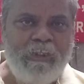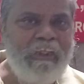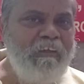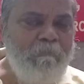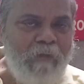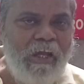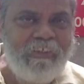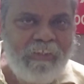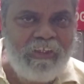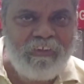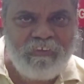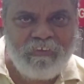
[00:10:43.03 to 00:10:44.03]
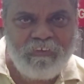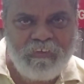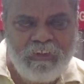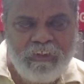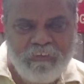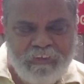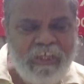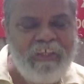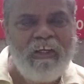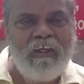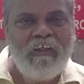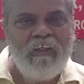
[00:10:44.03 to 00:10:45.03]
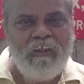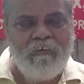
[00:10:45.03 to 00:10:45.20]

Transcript: in metals there are